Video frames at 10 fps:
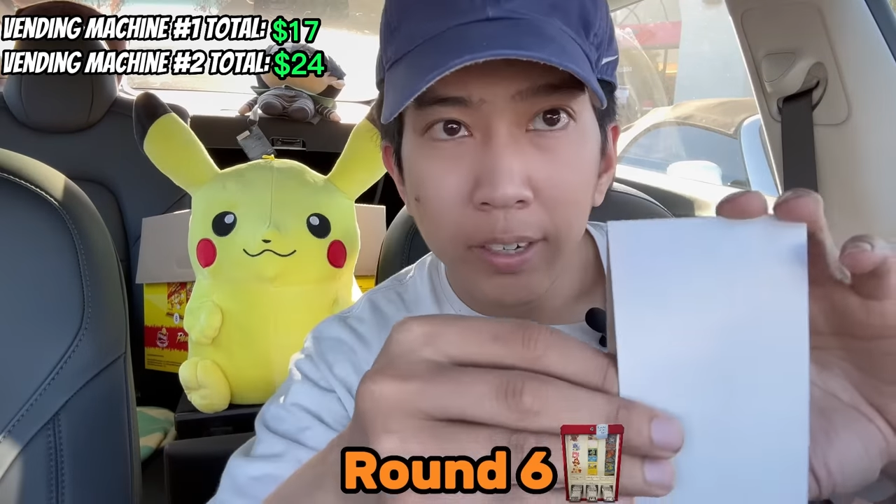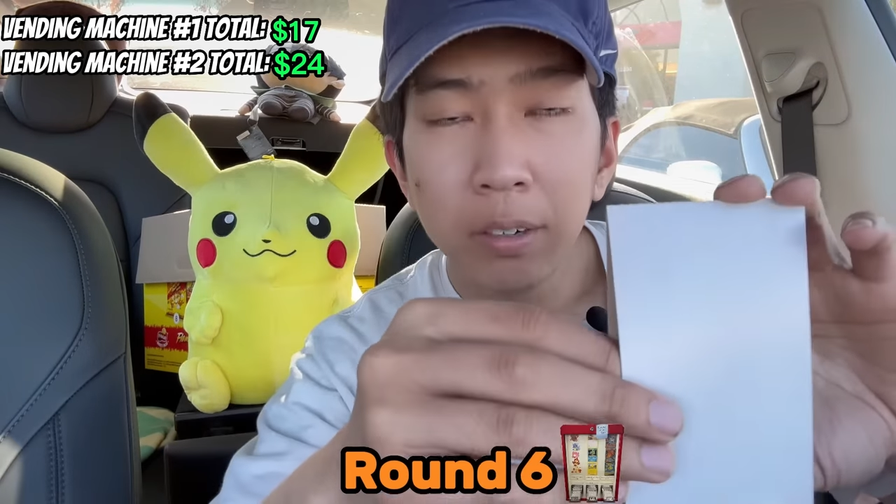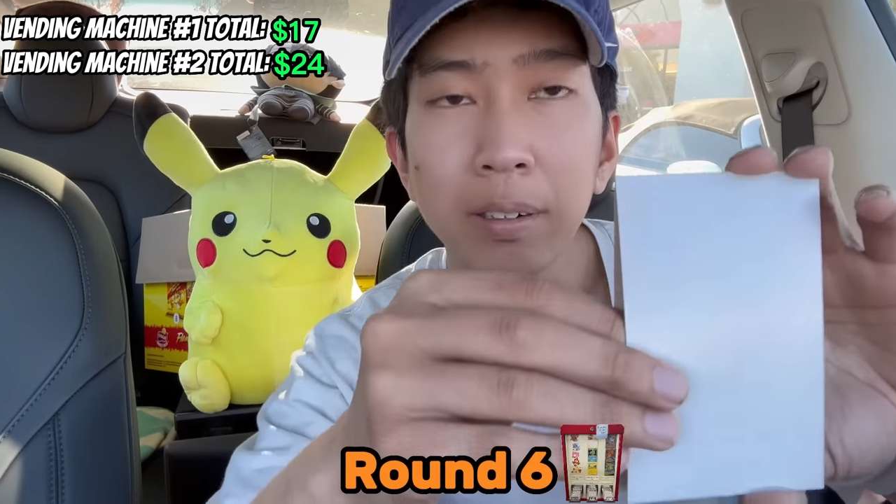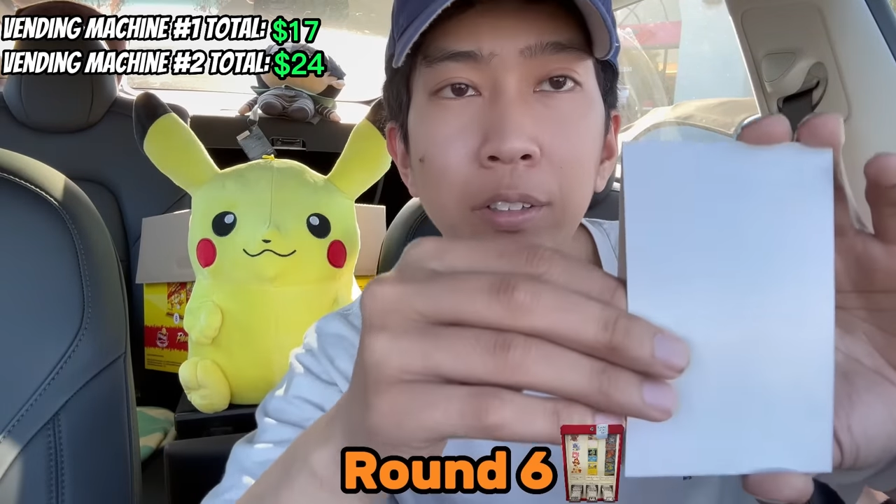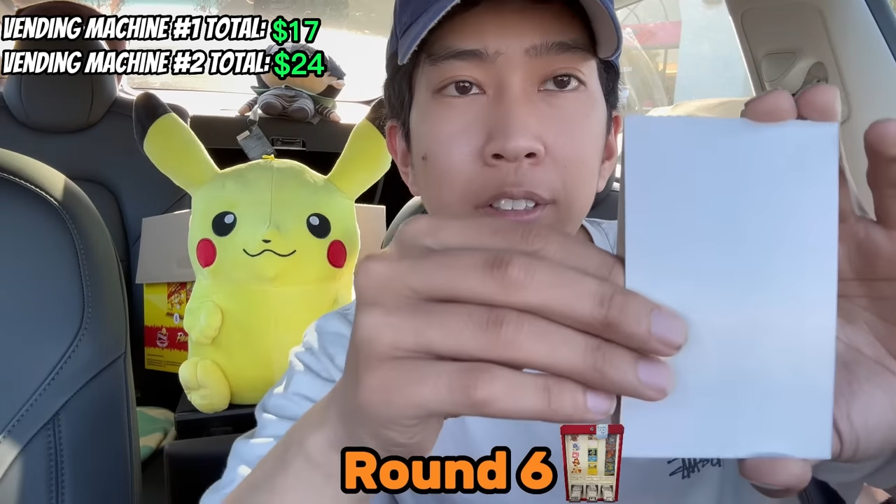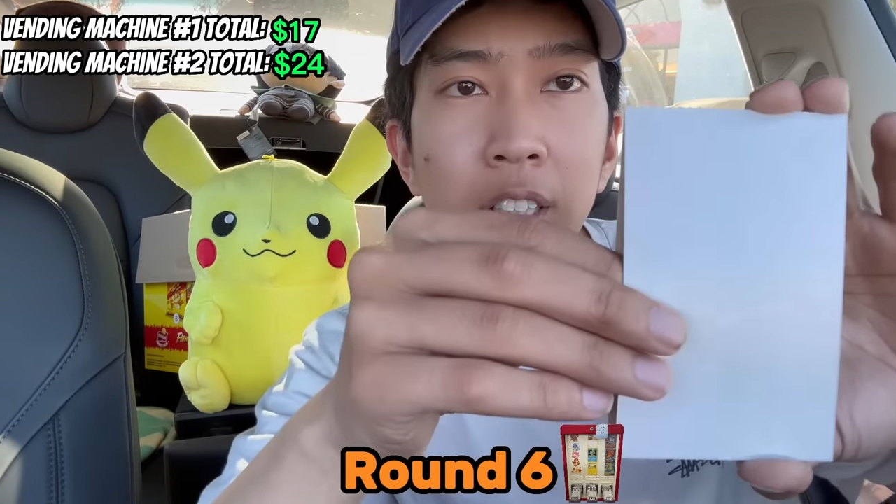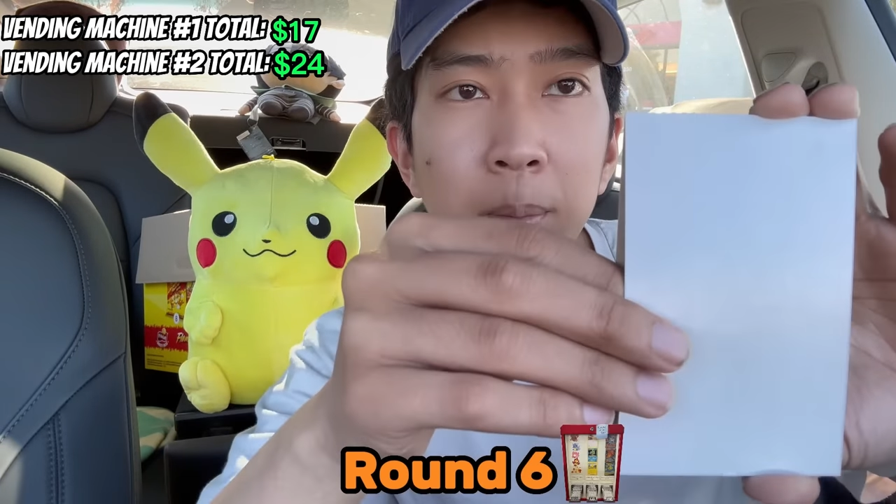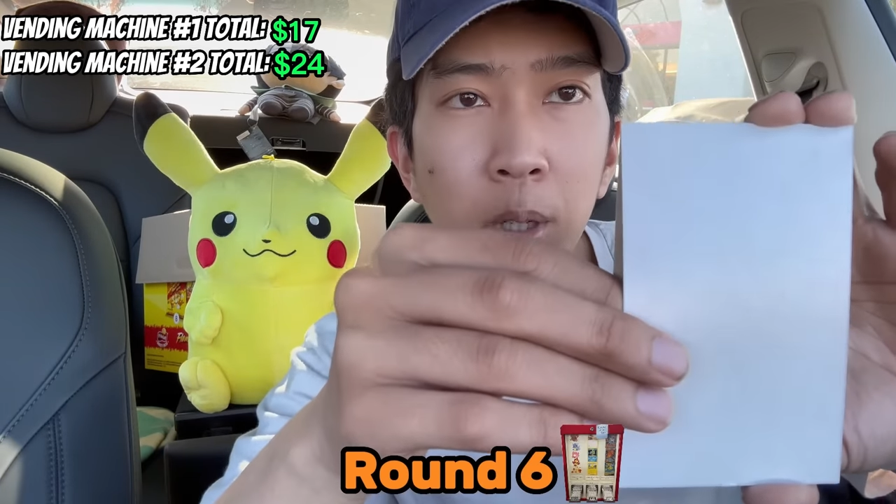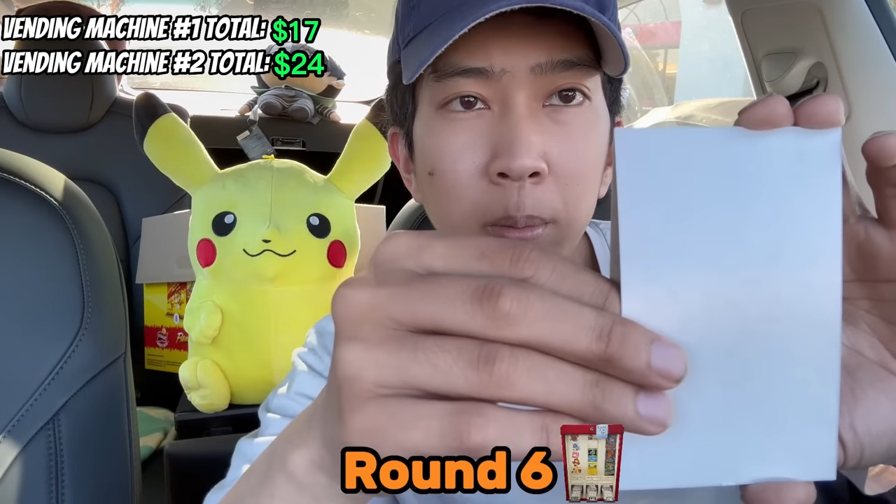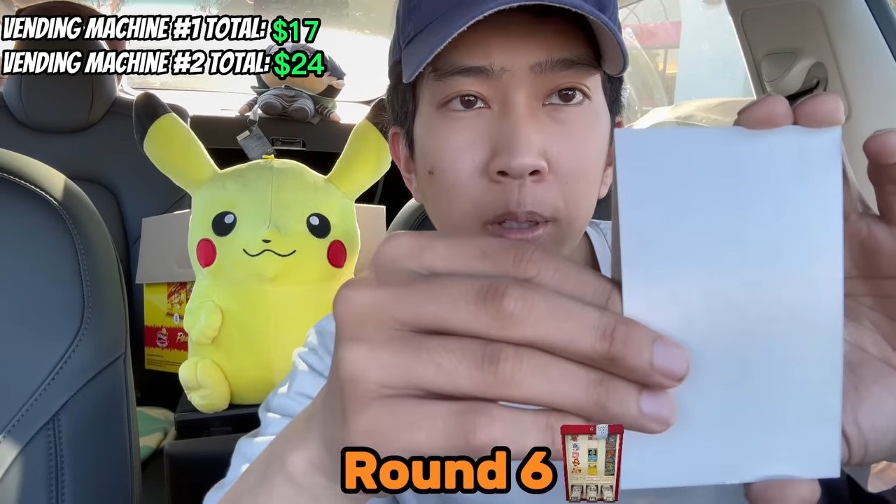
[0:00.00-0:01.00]
Okay, round 6,
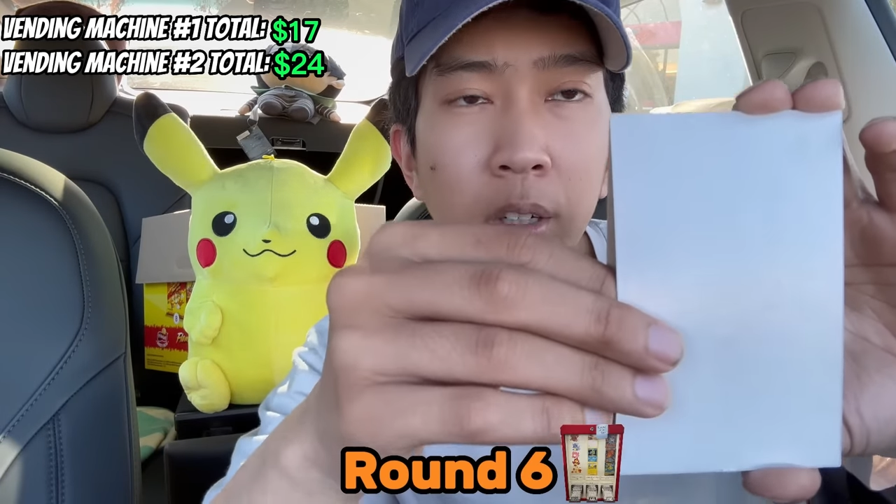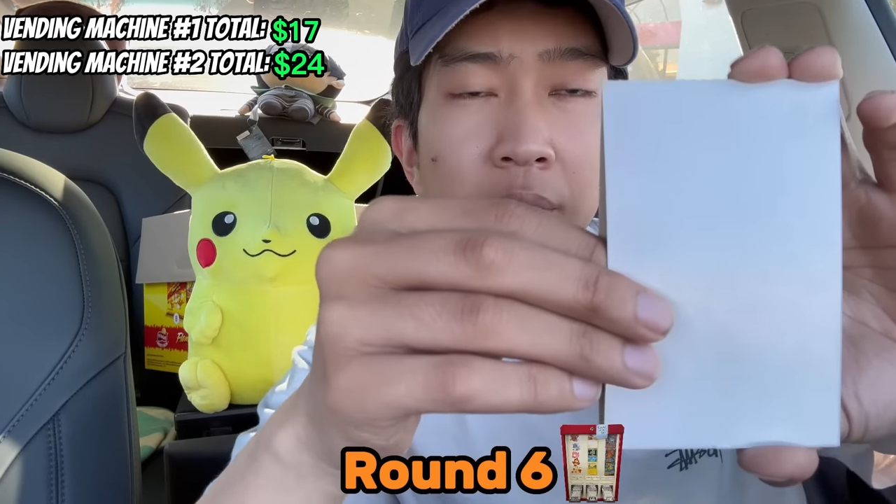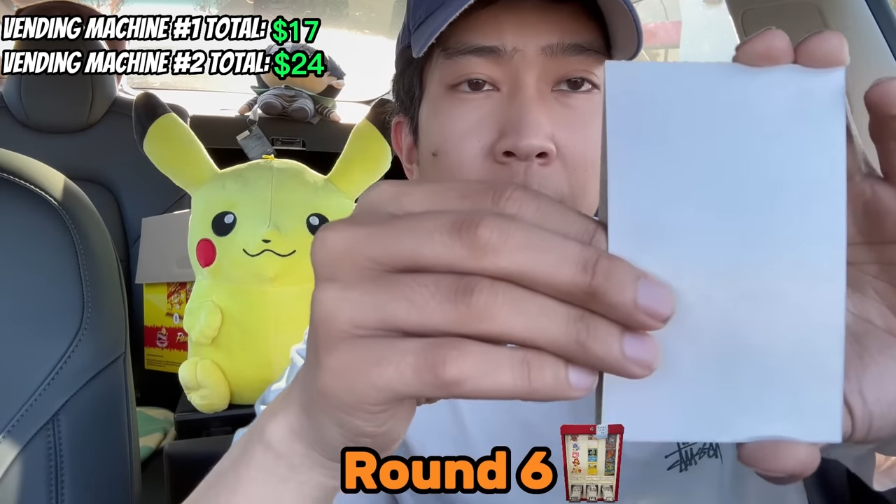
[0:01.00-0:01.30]
Pokemon card